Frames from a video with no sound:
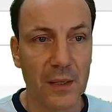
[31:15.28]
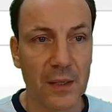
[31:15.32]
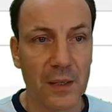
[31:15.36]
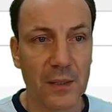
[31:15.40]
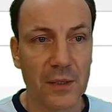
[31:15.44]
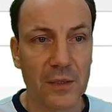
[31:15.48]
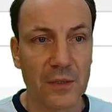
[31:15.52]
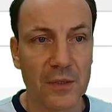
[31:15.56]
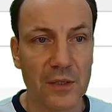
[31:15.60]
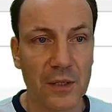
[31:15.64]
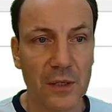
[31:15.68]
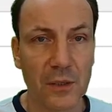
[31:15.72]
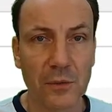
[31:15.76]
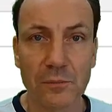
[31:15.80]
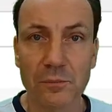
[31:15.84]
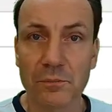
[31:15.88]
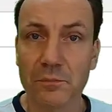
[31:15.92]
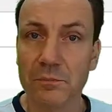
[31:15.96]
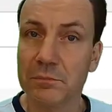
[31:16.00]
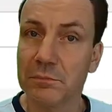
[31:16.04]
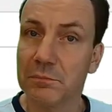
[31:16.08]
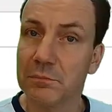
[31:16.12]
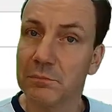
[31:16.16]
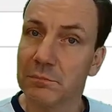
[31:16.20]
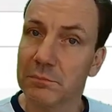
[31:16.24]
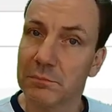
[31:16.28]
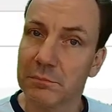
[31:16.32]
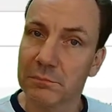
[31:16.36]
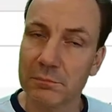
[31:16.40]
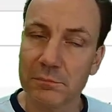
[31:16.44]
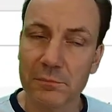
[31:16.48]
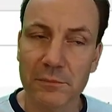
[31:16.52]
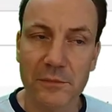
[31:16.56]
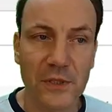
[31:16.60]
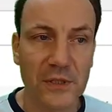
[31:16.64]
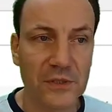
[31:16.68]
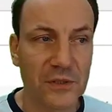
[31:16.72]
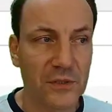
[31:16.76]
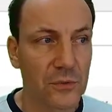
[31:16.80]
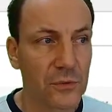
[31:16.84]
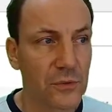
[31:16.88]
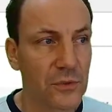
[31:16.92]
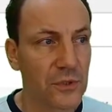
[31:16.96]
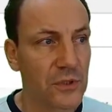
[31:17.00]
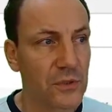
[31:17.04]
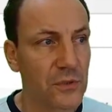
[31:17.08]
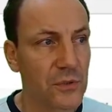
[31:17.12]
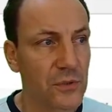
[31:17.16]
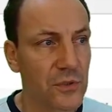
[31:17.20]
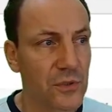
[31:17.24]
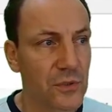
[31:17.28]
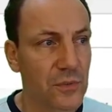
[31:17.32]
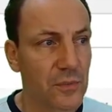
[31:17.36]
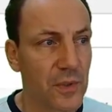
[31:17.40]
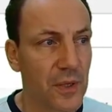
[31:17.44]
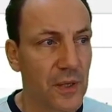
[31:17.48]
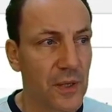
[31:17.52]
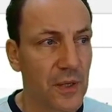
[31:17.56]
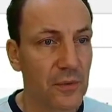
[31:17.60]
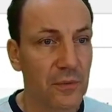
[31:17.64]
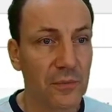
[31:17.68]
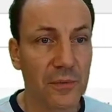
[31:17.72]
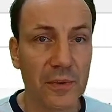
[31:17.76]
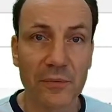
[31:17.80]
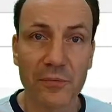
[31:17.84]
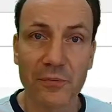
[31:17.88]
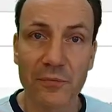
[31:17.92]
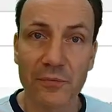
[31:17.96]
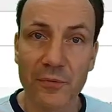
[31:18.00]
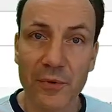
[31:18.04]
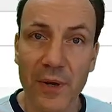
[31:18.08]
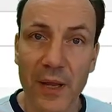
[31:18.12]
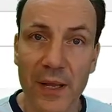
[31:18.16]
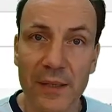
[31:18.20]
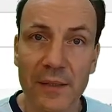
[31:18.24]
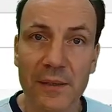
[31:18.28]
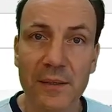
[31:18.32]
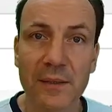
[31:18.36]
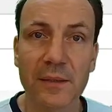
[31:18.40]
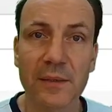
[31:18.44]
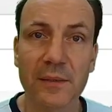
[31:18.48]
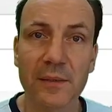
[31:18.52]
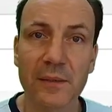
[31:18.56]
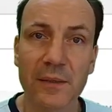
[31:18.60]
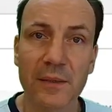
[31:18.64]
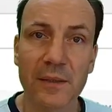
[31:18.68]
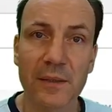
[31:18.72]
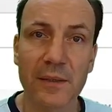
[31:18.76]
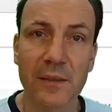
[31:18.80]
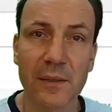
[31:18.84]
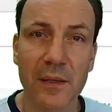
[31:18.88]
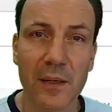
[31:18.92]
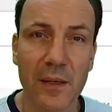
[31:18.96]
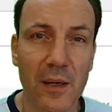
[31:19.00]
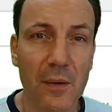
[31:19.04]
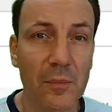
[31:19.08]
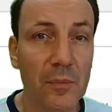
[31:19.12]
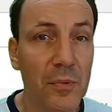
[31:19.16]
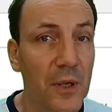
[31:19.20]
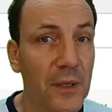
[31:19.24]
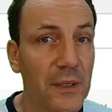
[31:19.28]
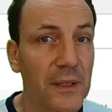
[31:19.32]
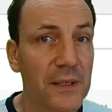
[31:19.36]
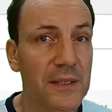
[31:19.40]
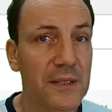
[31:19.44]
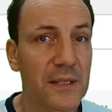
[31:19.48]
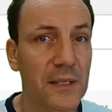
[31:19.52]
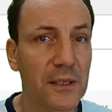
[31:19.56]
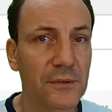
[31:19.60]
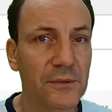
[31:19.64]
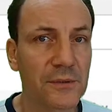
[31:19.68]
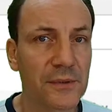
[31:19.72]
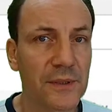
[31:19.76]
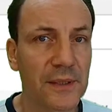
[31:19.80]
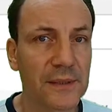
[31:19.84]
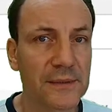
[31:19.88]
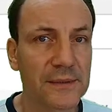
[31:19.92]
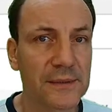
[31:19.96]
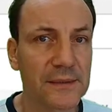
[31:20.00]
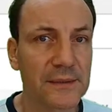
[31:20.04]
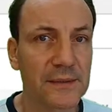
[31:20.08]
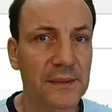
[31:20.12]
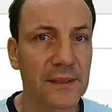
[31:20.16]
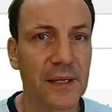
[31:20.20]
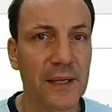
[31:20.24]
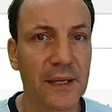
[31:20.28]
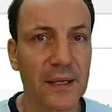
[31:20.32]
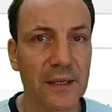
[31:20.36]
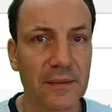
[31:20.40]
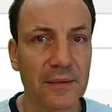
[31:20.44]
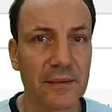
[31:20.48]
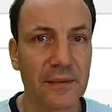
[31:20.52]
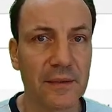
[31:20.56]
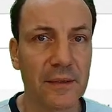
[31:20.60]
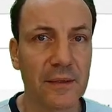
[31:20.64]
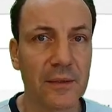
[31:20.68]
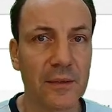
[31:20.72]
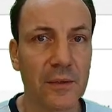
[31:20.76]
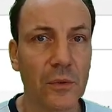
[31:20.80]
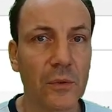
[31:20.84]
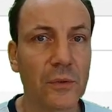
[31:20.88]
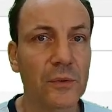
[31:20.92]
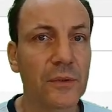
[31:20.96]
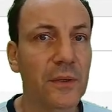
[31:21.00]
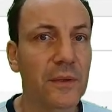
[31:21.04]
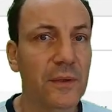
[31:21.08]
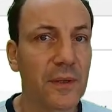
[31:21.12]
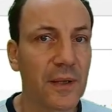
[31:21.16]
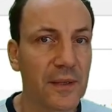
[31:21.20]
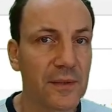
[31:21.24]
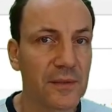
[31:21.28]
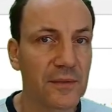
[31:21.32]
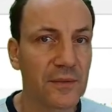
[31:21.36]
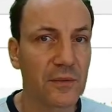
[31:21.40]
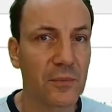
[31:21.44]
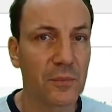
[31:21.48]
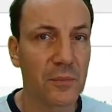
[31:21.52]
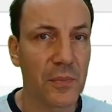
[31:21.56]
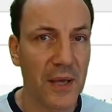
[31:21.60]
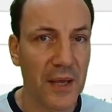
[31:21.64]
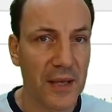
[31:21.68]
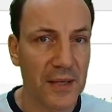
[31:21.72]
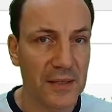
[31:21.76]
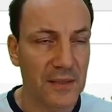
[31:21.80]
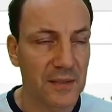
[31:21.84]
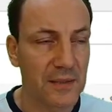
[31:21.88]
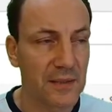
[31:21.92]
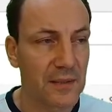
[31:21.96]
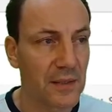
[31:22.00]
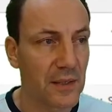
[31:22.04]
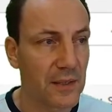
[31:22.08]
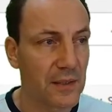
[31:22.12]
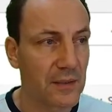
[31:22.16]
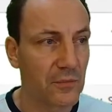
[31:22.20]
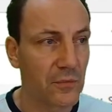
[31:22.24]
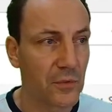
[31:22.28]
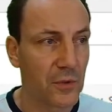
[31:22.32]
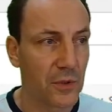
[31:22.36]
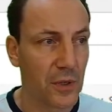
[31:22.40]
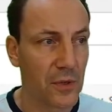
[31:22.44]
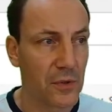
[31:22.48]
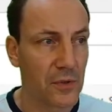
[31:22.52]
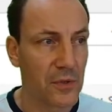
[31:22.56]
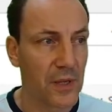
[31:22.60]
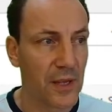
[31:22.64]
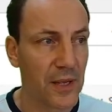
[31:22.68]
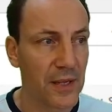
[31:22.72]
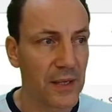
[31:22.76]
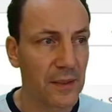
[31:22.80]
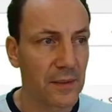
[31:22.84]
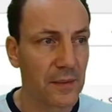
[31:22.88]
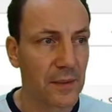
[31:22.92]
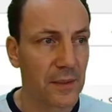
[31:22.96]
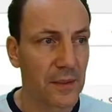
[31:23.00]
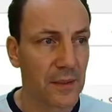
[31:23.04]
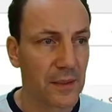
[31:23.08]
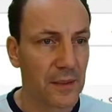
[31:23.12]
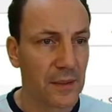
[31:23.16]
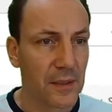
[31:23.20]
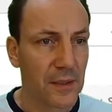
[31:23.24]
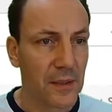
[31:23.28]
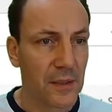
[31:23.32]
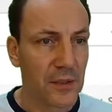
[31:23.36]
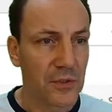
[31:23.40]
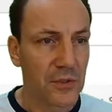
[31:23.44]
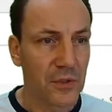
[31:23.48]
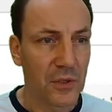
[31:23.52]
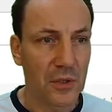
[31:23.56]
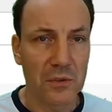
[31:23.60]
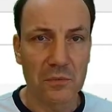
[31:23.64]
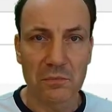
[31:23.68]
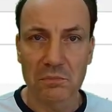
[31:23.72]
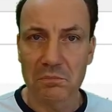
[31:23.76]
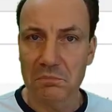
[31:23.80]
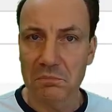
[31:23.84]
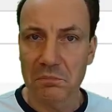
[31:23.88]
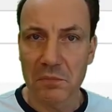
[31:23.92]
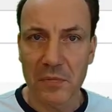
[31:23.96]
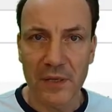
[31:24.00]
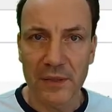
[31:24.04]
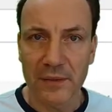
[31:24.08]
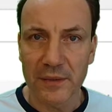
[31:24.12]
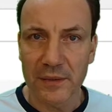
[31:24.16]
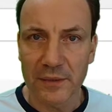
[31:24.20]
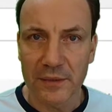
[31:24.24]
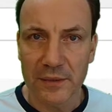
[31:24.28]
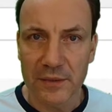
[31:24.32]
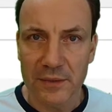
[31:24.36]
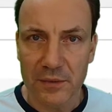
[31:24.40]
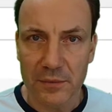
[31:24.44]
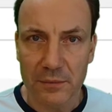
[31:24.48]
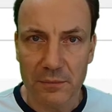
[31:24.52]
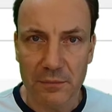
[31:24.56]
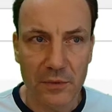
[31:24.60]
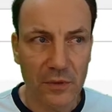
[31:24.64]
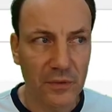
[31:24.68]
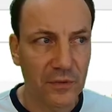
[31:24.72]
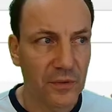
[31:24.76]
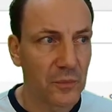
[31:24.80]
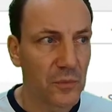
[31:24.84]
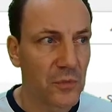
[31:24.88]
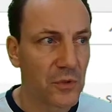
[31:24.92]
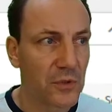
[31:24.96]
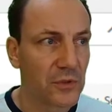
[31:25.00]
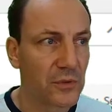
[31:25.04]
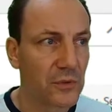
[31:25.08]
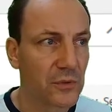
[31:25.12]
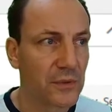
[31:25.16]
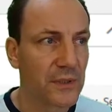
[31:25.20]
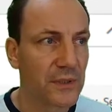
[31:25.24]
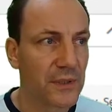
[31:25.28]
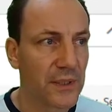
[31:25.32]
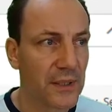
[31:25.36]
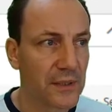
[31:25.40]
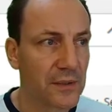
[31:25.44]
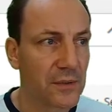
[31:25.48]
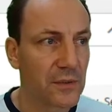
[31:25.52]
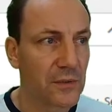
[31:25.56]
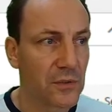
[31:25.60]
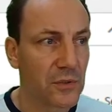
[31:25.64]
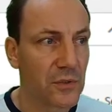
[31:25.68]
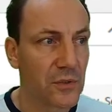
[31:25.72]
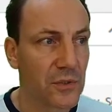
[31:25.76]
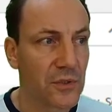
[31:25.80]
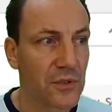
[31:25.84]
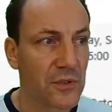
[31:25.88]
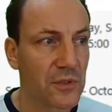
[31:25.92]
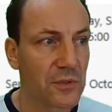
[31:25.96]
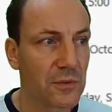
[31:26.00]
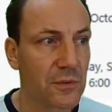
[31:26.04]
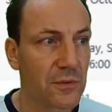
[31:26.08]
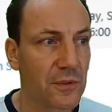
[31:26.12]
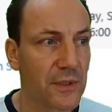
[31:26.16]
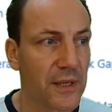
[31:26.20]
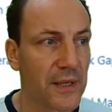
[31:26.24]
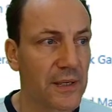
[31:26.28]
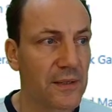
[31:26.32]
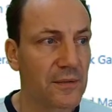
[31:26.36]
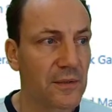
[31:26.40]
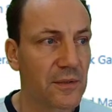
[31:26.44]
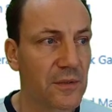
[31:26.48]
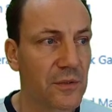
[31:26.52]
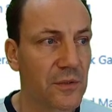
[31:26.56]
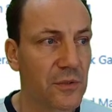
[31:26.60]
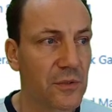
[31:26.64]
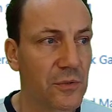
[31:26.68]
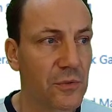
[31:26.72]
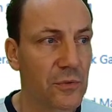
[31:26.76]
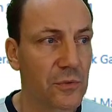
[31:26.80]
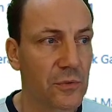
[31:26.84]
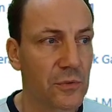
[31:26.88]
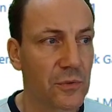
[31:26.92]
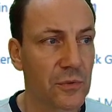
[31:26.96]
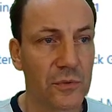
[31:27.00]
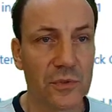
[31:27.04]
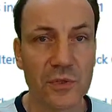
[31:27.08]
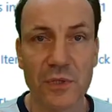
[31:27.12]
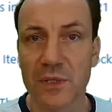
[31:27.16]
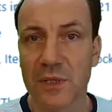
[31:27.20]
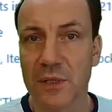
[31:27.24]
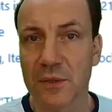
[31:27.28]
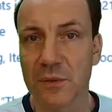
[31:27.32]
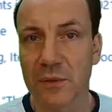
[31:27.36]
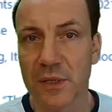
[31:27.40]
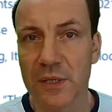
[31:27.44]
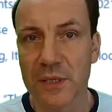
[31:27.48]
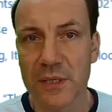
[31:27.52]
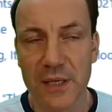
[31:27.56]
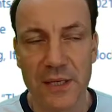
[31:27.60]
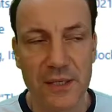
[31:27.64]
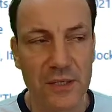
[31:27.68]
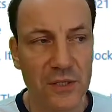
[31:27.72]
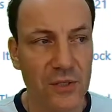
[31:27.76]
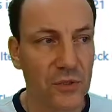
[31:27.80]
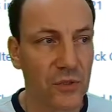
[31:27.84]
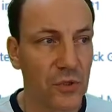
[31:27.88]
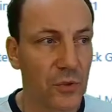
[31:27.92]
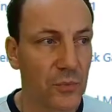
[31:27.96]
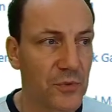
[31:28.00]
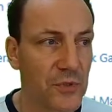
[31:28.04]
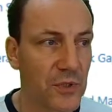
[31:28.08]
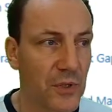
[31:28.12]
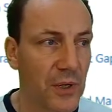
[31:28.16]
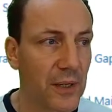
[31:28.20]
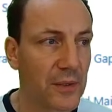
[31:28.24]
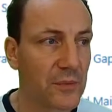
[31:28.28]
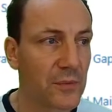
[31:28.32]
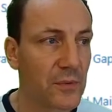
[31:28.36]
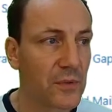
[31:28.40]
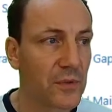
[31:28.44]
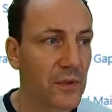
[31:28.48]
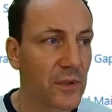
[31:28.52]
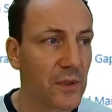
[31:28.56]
So that's good news. We've ran the plugin self-test, and all the tests passed and were okay. So I think there's nothing more to it than just create a new user synchronization job. So I would